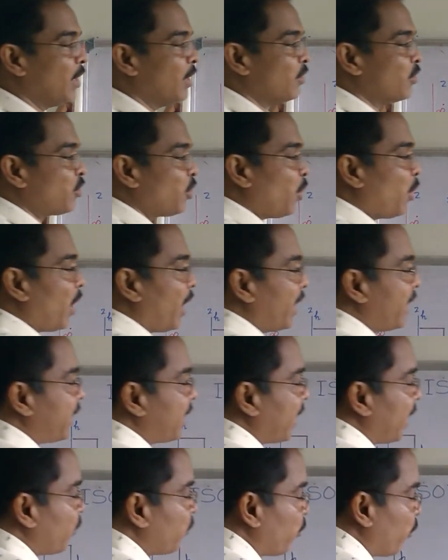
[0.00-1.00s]
So I
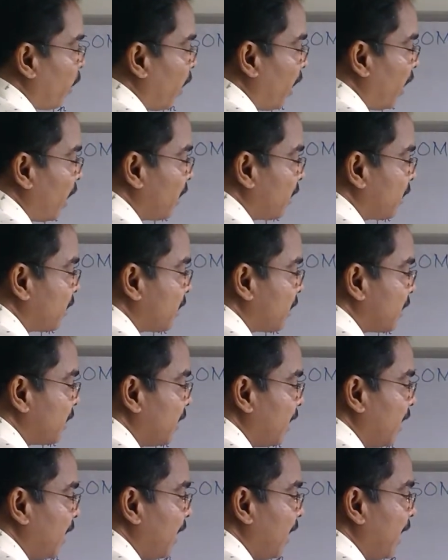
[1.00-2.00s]
can mark
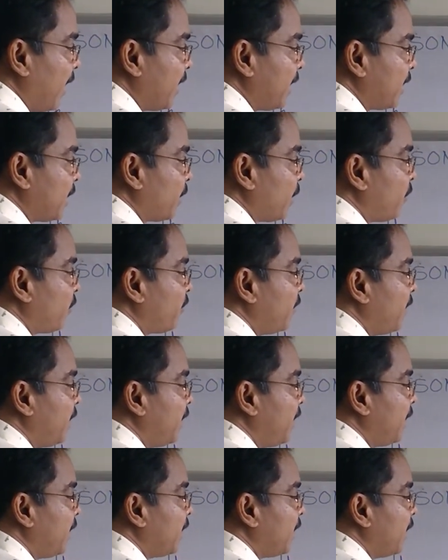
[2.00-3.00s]
the length of
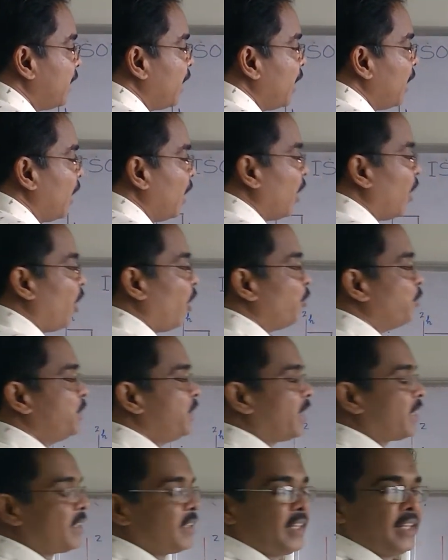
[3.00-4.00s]
the
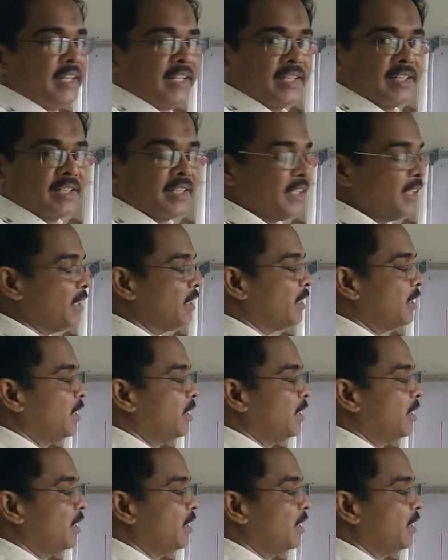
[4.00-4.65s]
object here,